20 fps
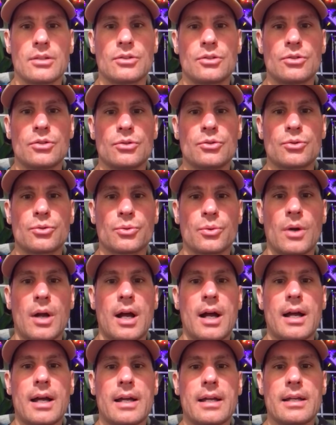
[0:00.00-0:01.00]
to
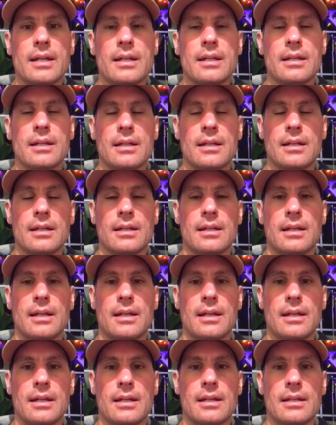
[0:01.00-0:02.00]
try
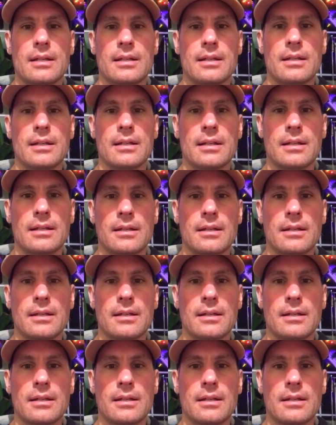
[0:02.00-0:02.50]
and